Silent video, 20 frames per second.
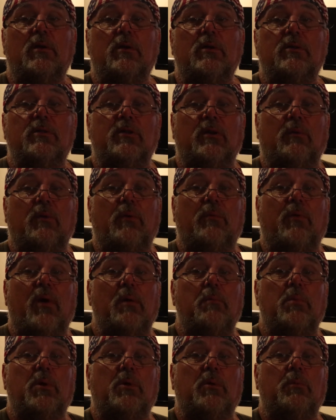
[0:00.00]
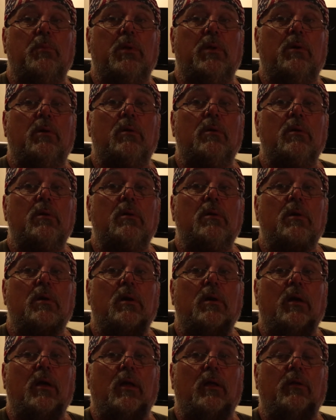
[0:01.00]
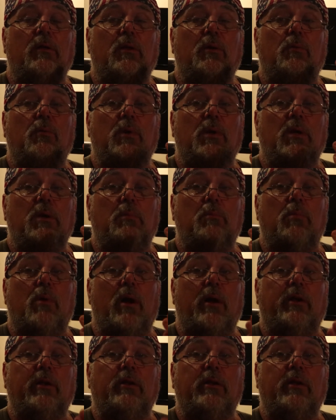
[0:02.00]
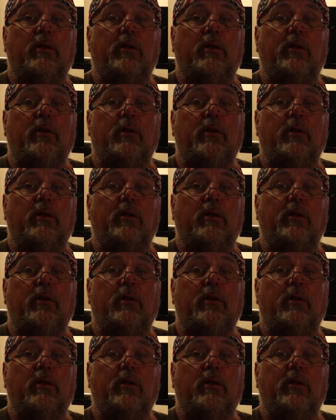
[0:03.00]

75 millimeter, and then we brought it